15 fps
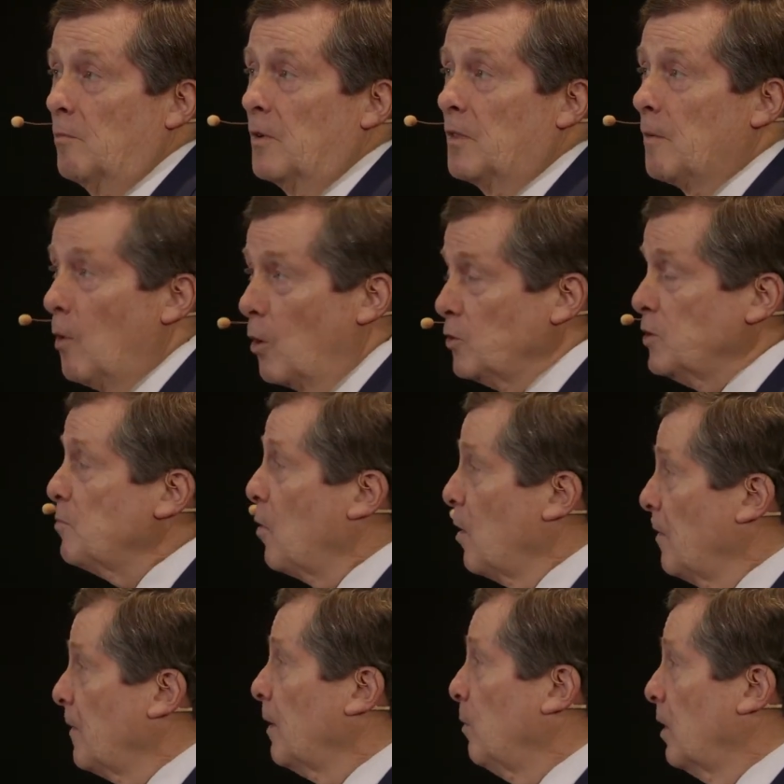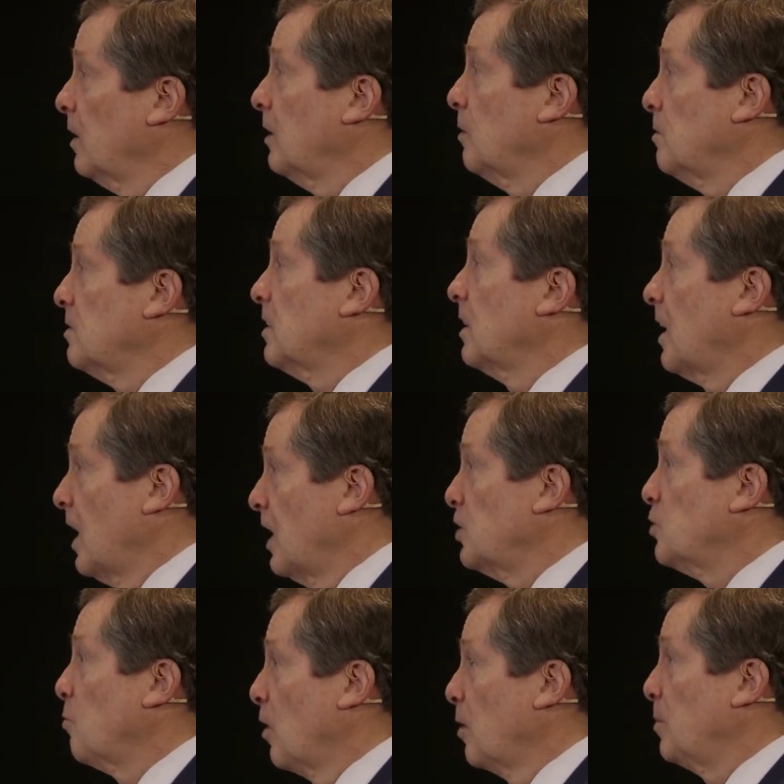But the most important thing we can do is
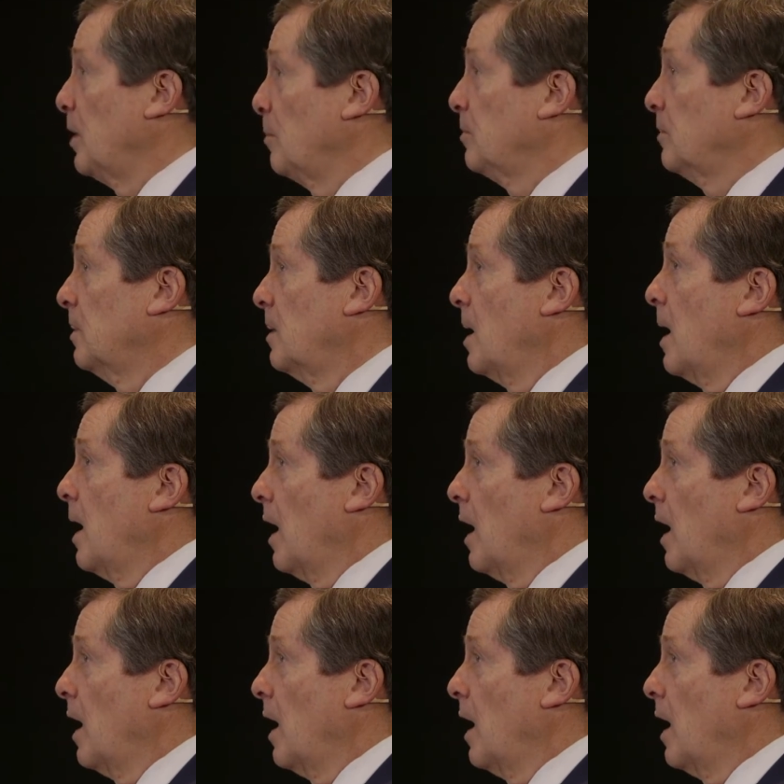engage more people.